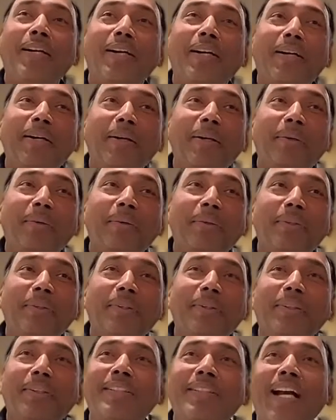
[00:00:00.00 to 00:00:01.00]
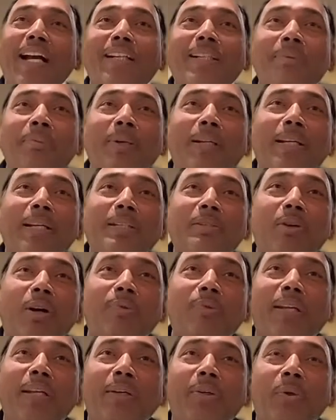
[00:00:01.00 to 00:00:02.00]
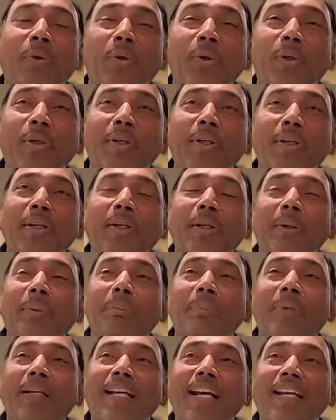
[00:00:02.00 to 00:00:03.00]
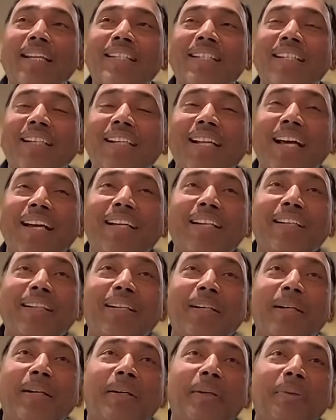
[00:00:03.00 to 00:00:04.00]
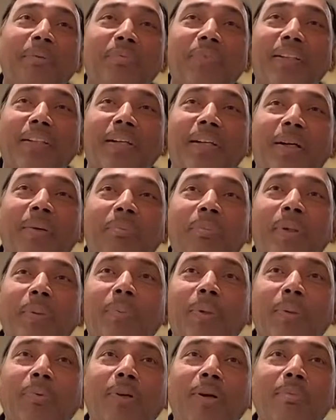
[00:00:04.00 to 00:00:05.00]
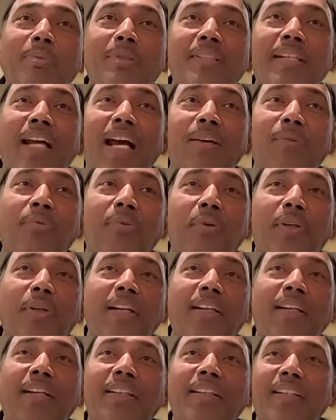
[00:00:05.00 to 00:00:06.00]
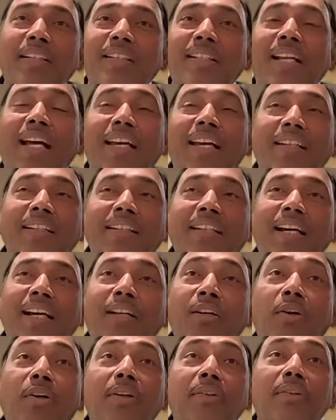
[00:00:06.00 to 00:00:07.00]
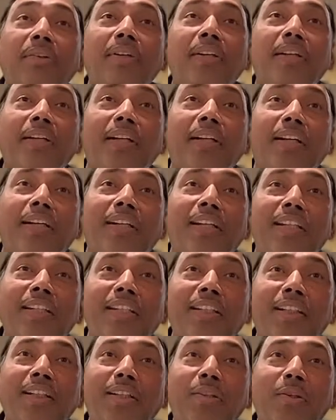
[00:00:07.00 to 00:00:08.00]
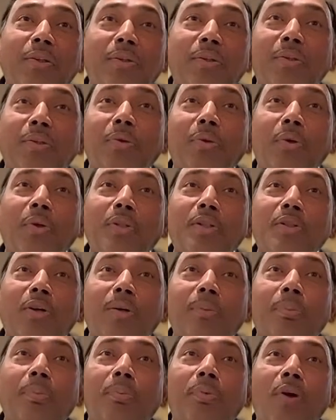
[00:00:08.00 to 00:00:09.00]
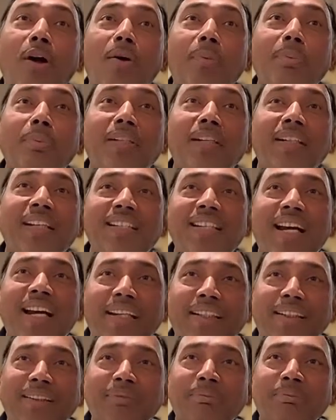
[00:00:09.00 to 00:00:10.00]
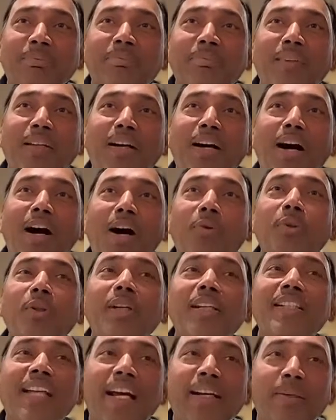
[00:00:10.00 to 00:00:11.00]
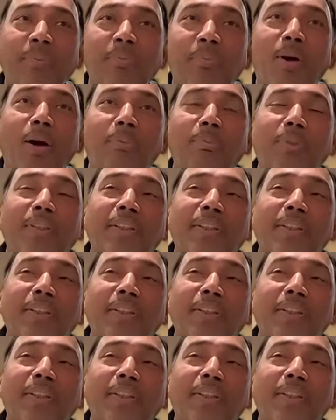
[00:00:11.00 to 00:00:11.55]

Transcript: uh, ChatGPT is not very old, but I see like uh, uh people from Stanford and others like they are now teaching a course on prompt design, how to design a prompt.